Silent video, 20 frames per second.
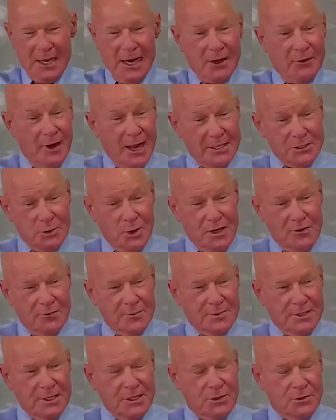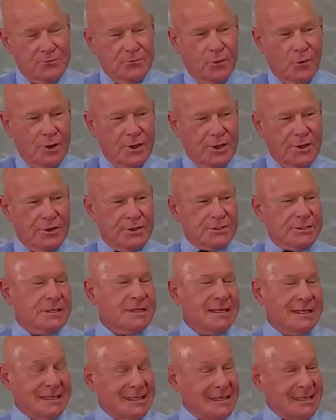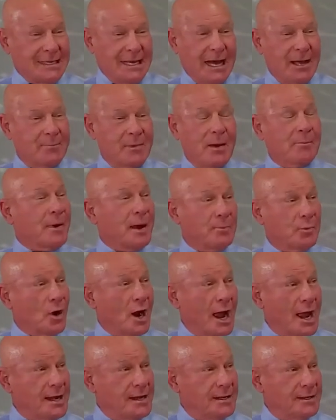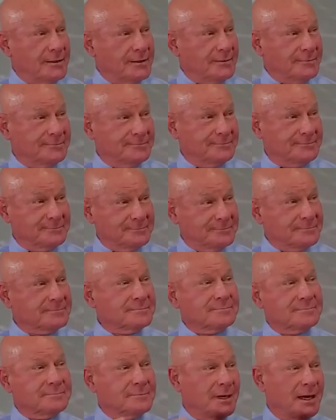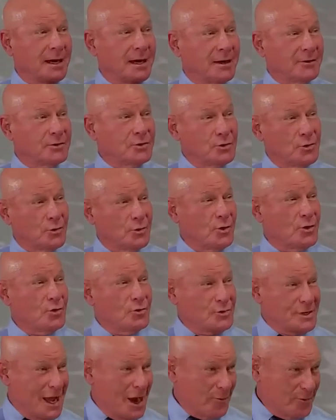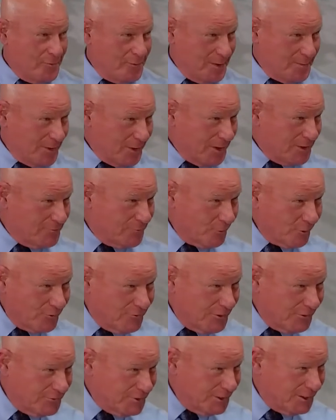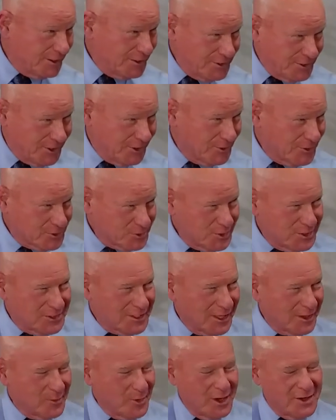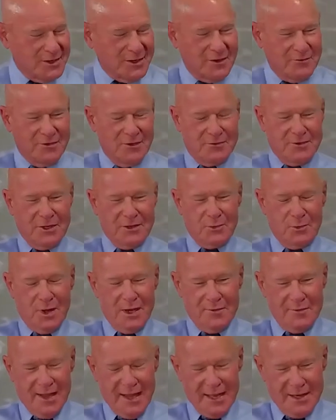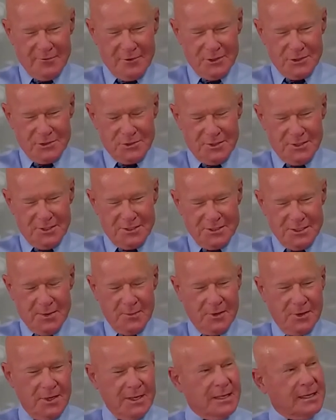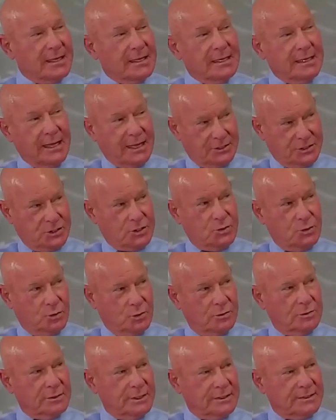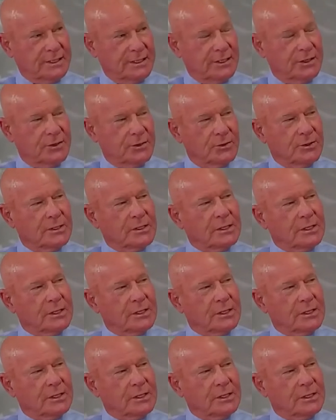I graduated from DU in 4 years. I met my bride, who now we've been married for 50 years. We celebrated our 50th wedding anniversary this summer at school at DU.